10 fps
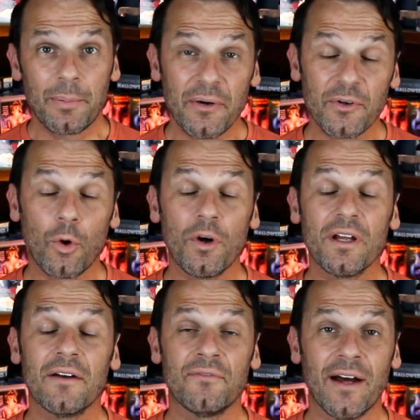my
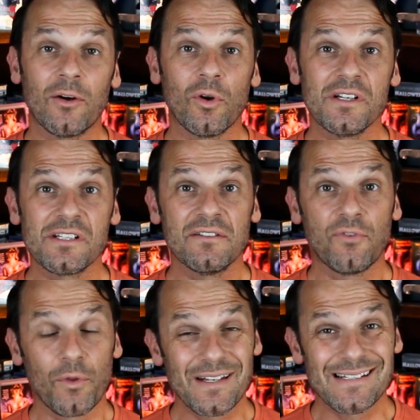pre-recording vinyl listen
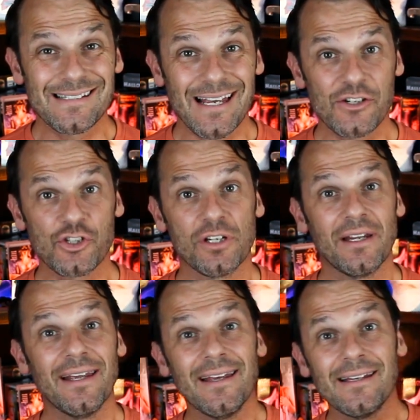for this
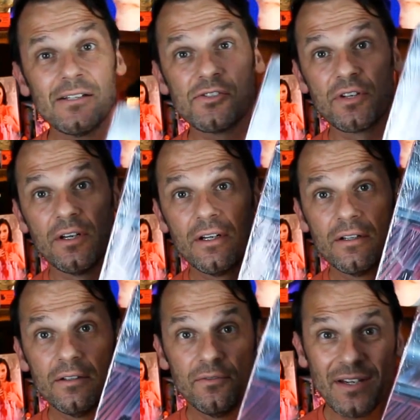session is
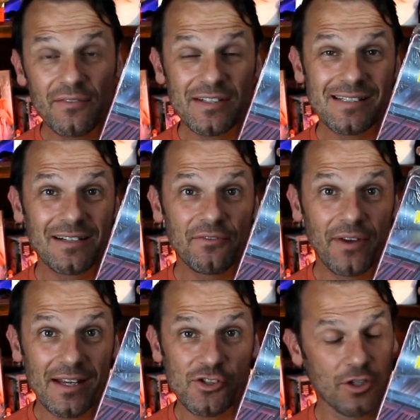Vinnie Vincent
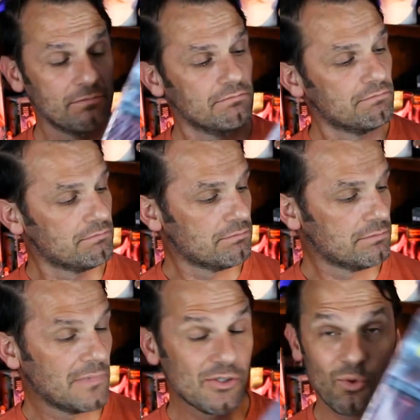Invasion.
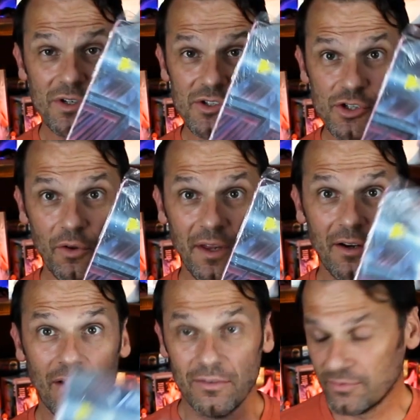Just wanted to show
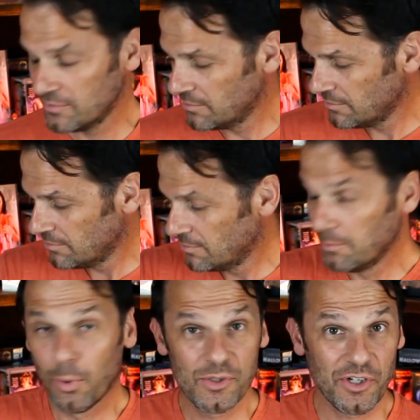that off.
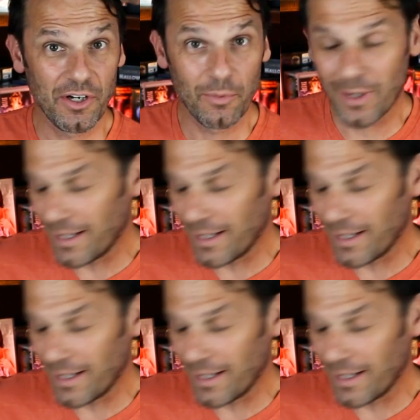Boys are gonna